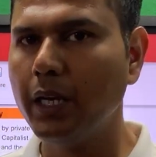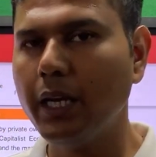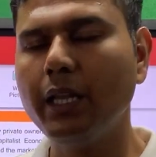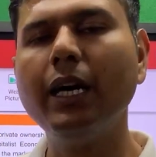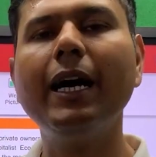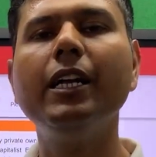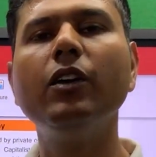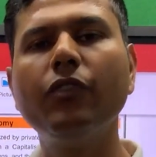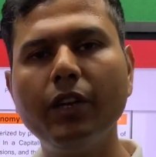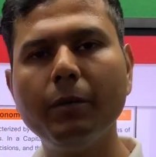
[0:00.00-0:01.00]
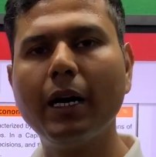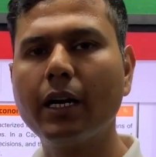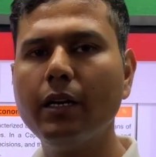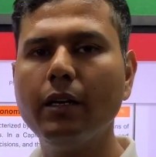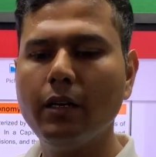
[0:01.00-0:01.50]
In the idea of free
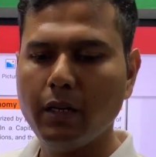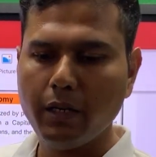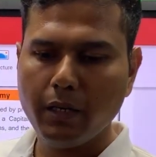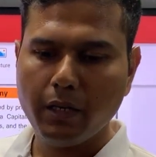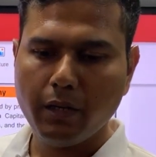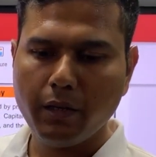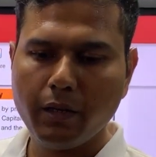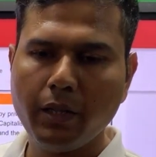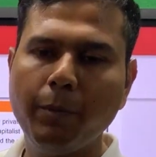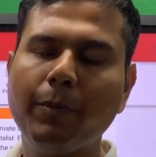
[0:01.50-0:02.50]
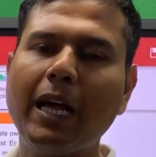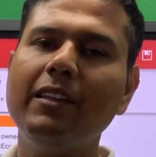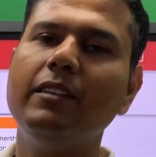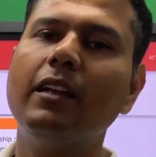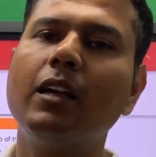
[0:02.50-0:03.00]
market, the
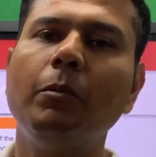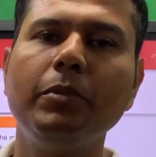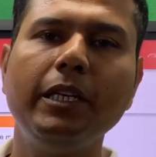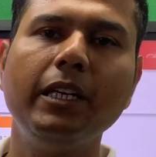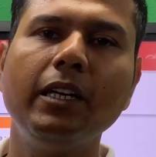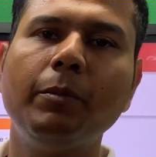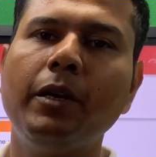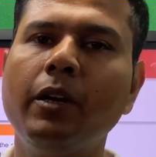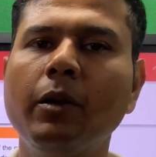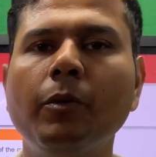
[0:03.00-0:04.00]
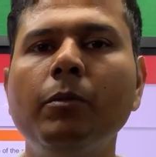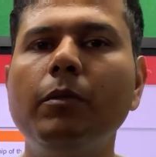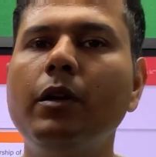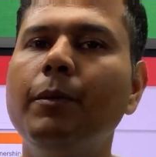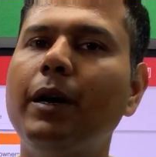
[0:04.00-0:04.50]
prices are completely dependent upon
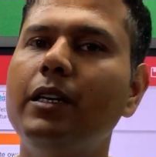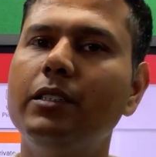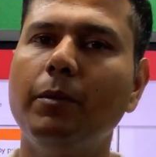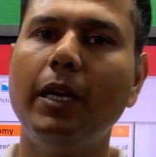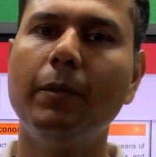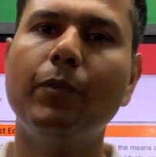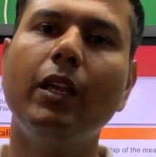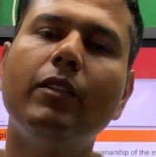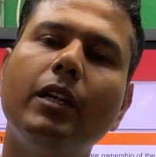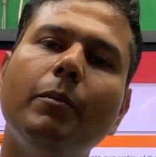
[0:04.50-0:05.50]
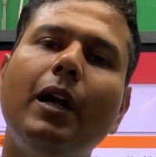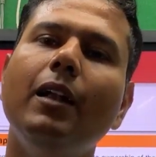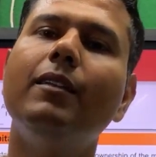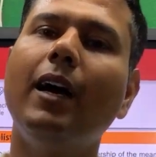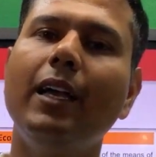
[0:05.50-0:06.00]
demand and supply. If the demand
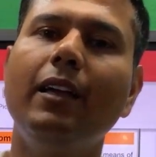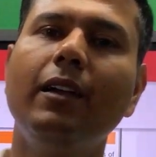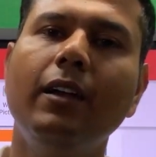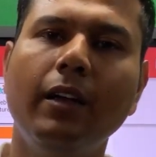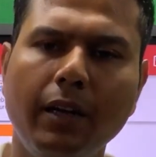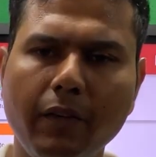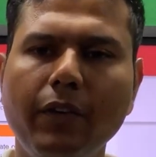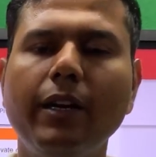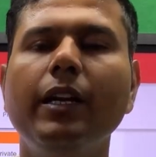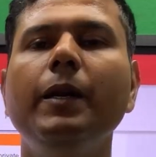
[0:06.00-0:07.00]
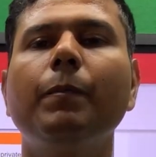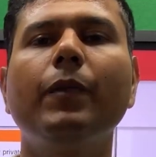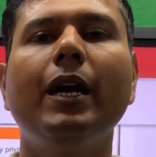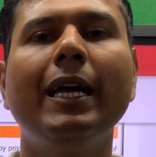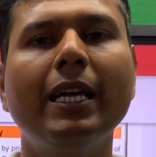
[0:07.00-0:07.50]
is high, definitely
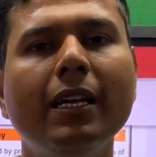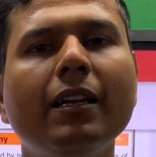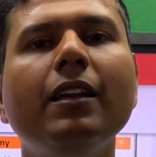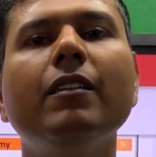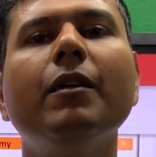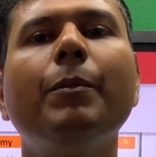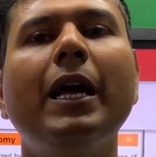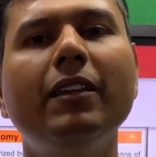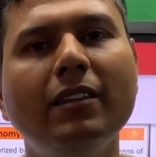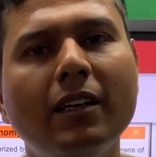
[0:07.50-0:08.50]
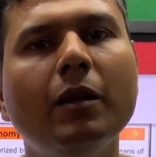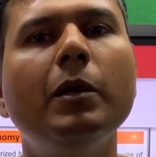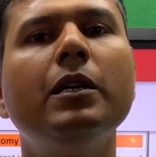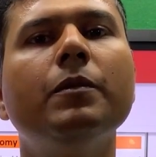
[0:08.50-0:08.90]
I can increase the price little bit.